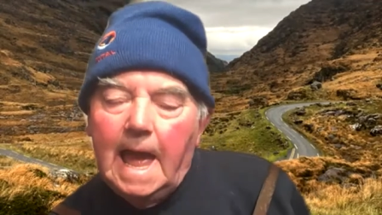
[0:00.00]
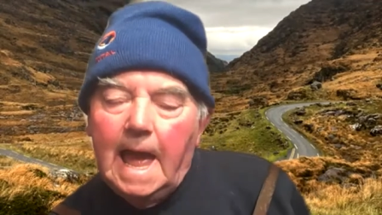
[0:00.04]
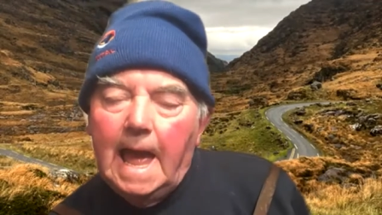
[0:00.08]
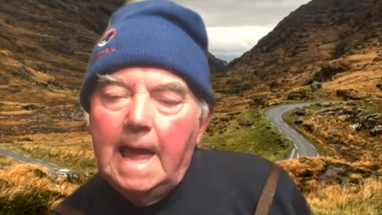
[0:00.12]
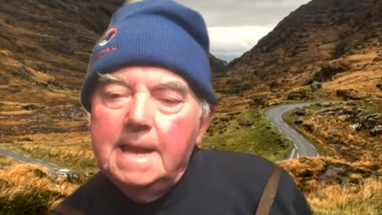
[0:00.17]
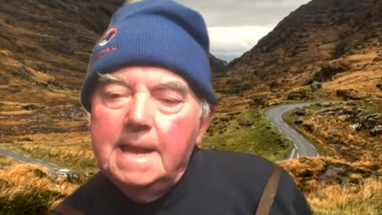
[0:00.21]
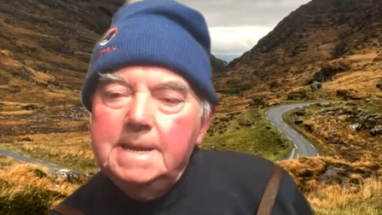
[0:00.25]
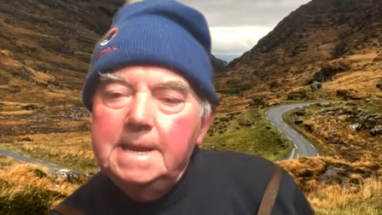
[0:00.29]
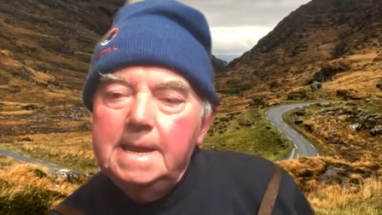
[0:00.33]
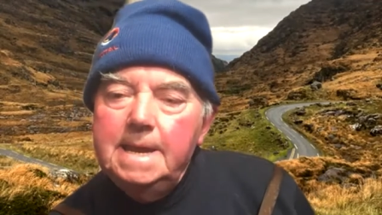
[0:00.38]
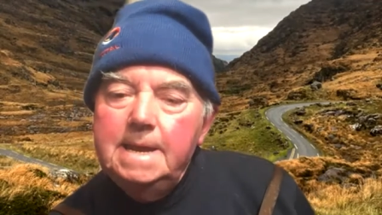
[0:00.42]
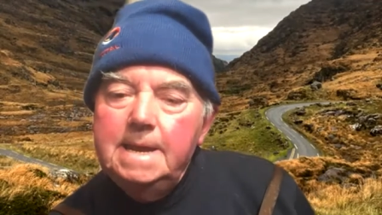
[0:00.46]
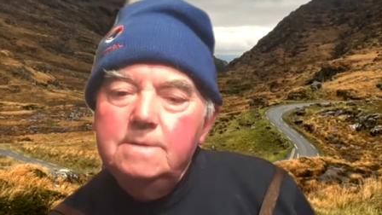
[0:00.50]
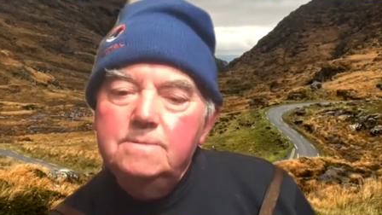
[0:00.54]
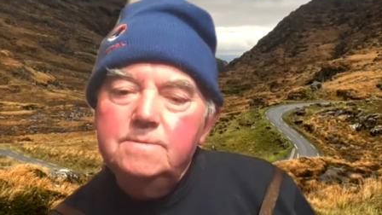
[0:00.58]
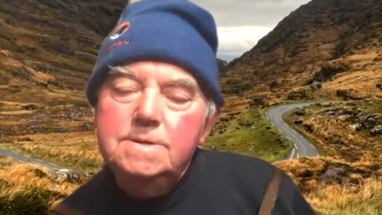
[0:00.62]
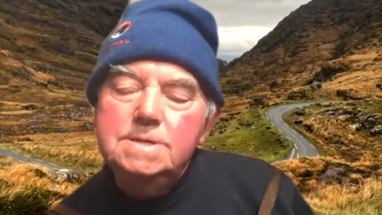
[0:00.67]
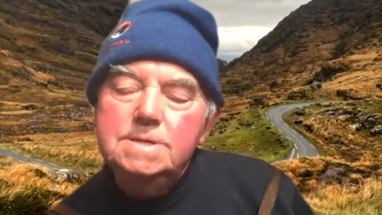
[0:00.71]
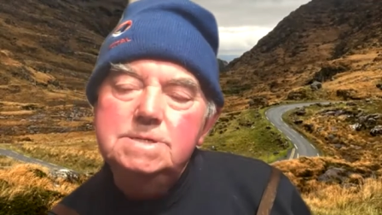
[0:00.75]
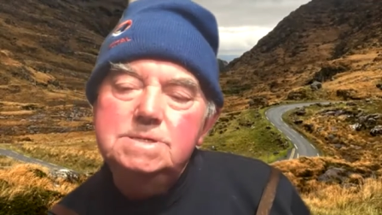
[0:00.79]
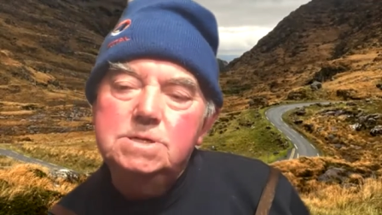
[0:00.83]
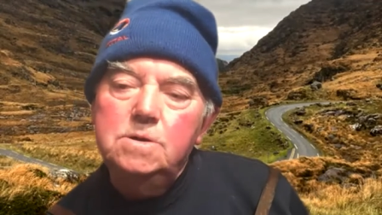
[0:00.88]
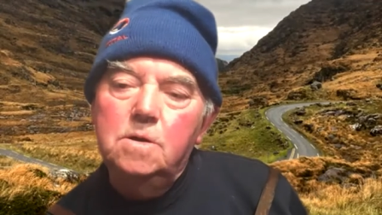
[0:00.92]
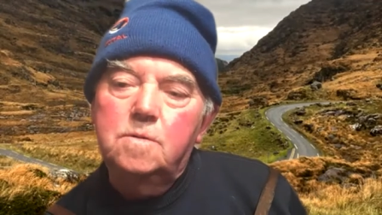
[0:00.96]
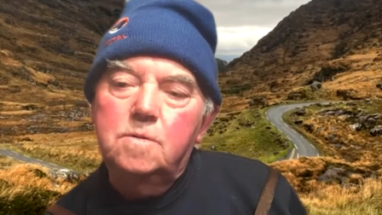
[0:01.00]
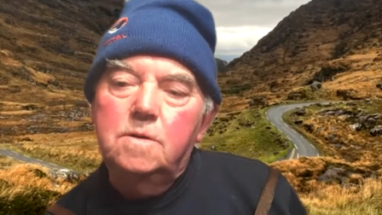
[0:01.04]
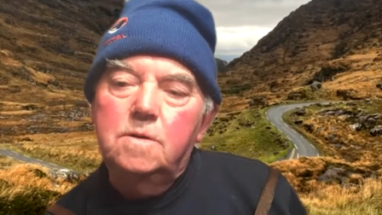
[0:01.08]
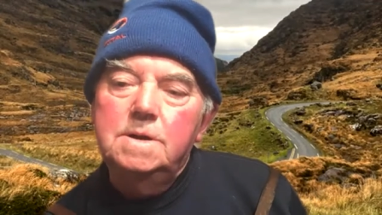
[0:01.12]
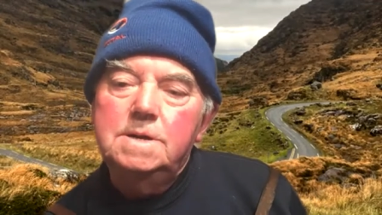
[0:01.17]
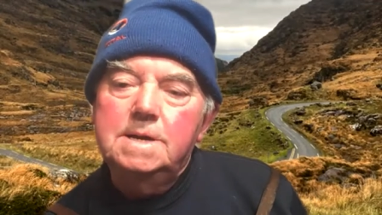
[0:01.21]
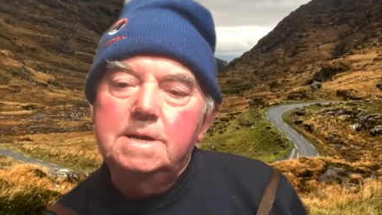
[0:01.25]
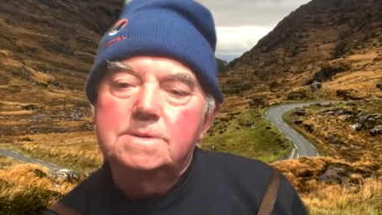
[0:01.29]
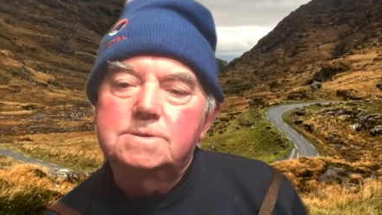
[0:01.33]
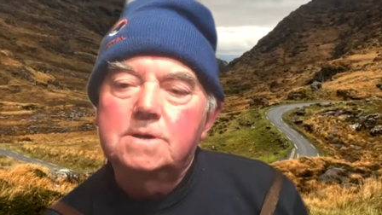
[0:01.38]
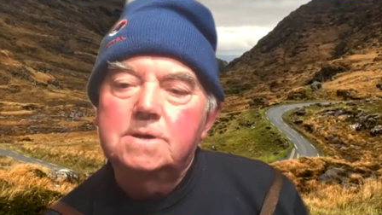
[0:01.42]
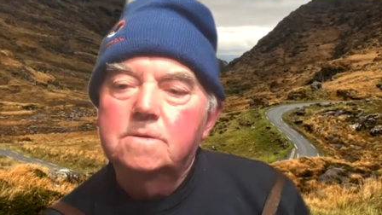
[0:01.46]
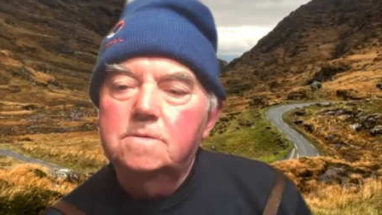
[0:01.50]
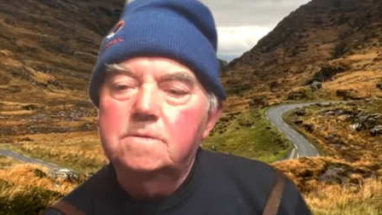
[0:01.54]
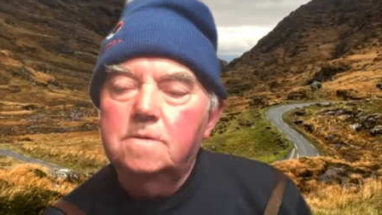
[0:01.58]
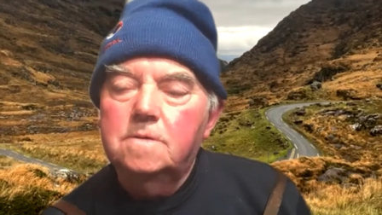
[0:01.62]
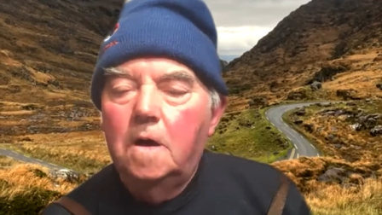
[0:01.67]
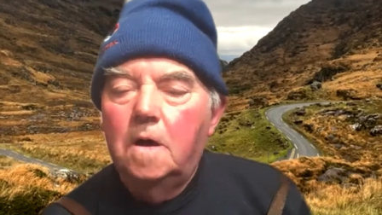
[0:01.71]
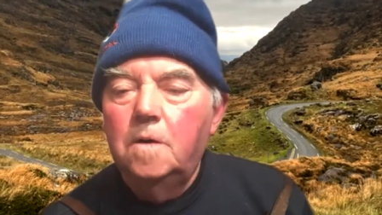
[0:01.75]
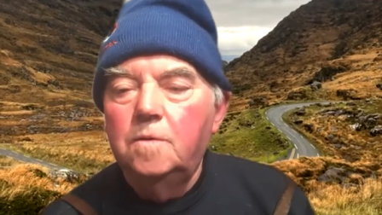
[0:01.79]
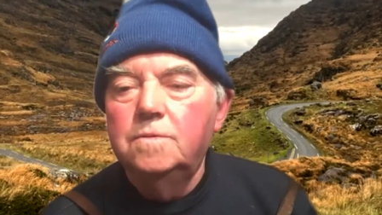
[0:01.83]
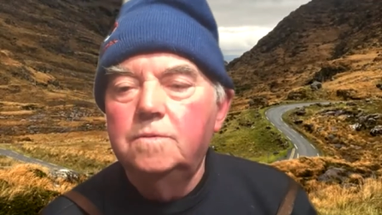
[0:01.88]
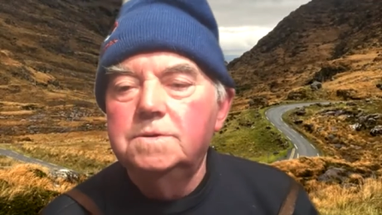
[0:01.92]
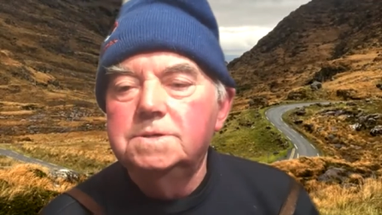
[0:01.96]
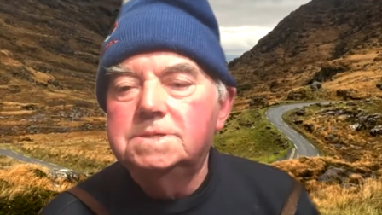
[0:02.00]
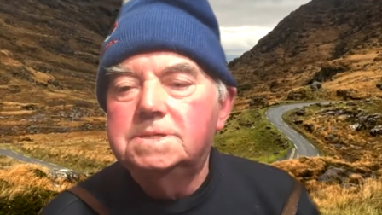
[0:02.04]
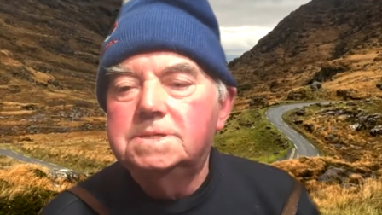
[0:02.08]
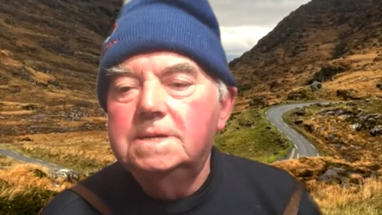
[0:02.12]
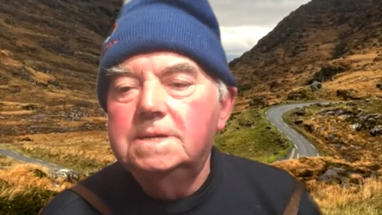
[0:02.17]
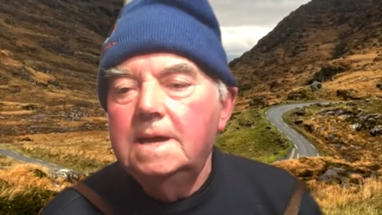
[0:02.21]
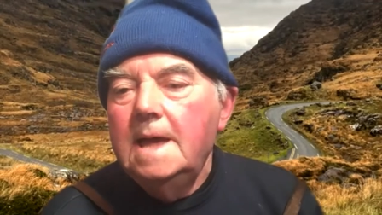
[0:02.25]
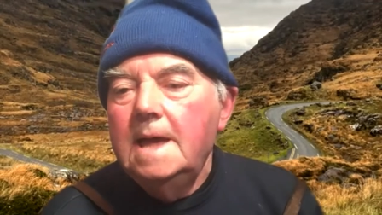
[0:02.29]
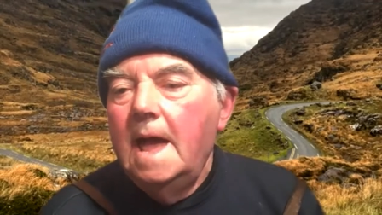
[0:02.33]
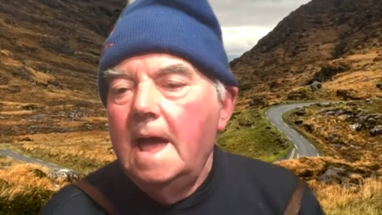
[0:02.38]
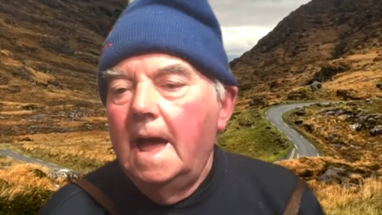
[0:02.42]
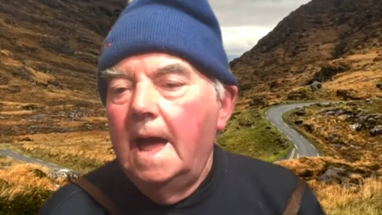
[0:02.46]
And he was looking at the cows,